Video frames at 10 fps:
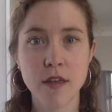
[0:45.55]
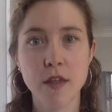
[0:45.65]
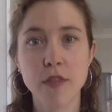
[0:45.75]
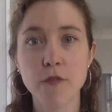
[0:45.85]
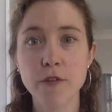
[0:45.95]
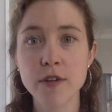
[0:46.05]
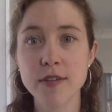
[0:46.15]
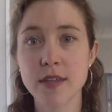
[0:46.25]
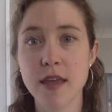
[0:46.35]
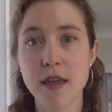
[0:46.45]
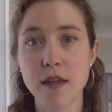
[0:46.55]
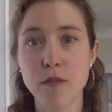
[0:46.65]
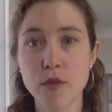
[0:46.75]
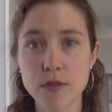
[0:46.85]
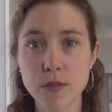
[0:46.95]
The first and
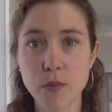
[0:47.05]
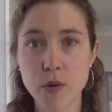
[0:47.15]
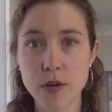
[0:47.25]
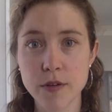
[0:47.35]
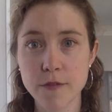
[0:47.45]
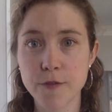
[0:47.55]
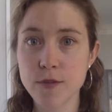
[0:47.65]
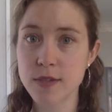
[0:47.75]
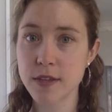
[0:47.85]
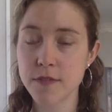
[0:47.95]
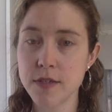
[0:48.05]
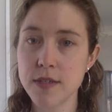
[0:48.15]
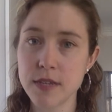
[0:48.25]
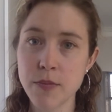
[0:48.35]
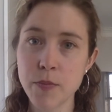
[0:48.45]
most important food safety
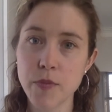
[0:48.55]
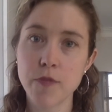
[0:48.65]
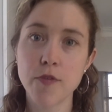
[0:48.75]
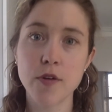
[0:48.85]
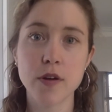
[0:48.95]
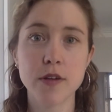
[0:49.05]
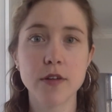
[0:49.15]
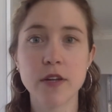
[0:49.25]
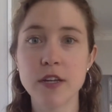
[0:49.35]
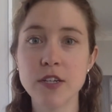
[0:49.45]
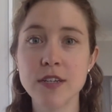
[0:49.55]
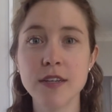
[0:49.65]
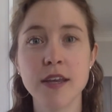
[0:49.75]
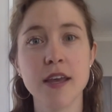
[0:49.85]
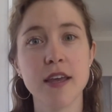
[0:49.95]
tip for your kitchen
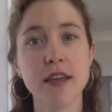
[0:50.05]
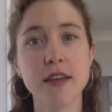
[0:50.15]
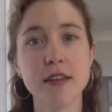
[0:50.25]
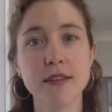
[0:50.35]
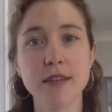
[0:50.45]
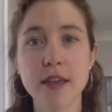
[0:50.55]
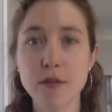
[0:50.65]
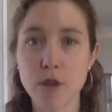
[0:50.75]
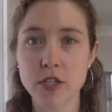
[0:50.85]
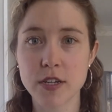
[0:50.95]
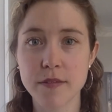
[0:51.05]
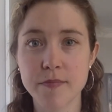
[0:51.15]
is hand washing.